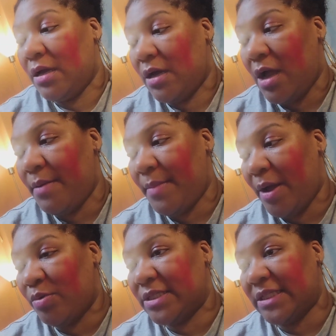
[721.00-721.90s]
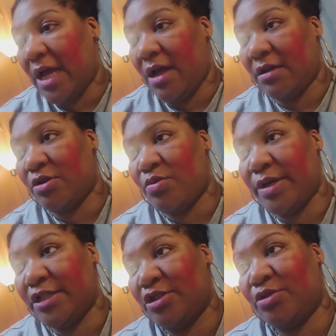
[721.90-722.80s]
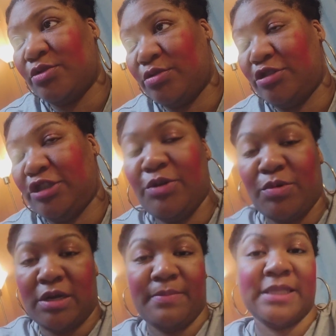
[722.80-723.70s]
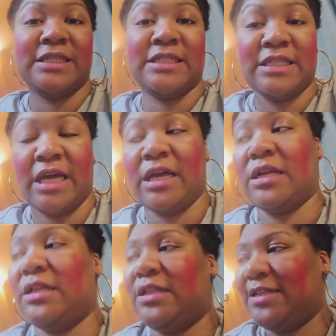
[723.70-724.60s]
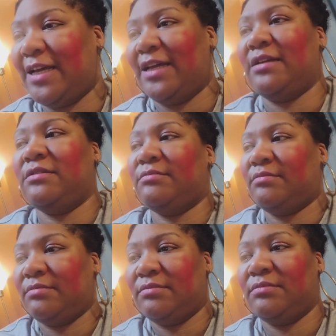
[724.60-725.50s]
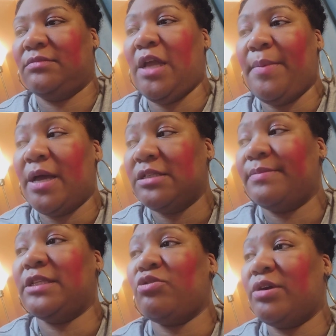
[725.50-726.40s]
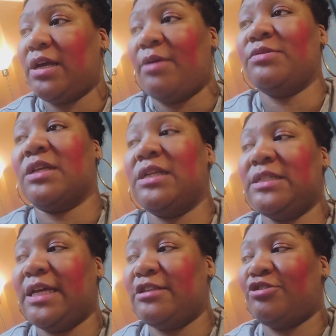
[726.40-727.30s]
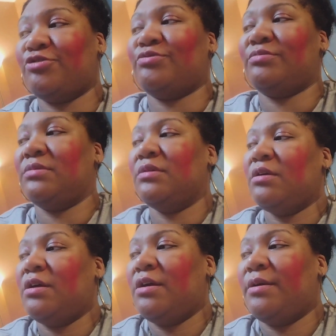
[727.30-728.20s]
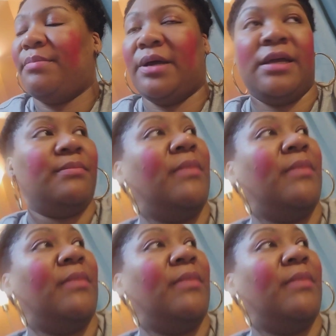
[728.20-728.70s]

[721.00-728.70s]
I was not going to. She wanted me to stay another day. And my husband thought I was going to stay too. But my